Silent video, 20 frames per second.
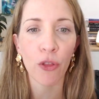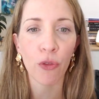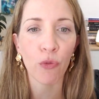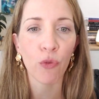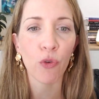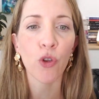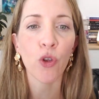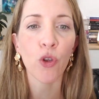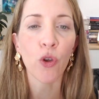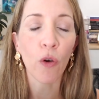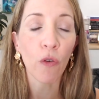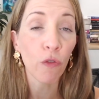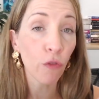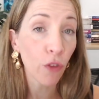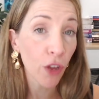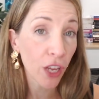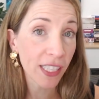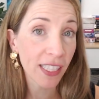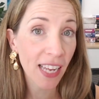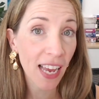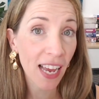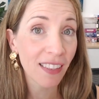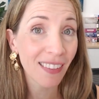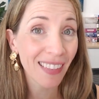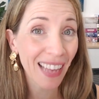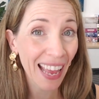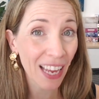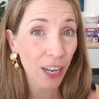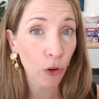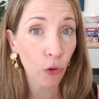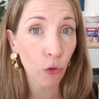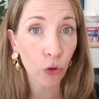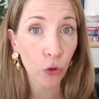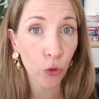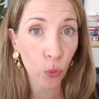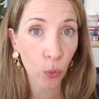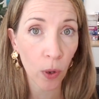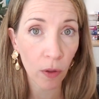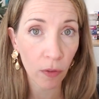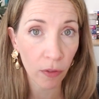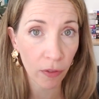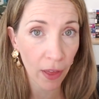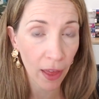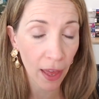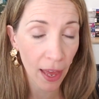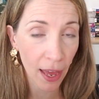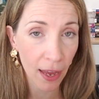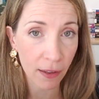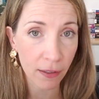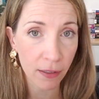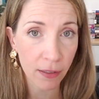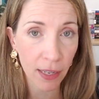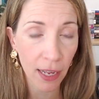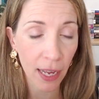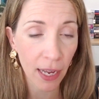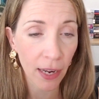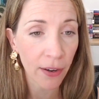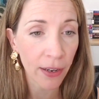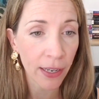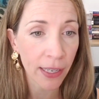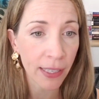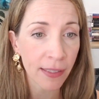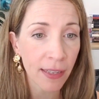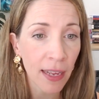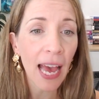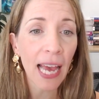through your first house and your 12th house, Aries.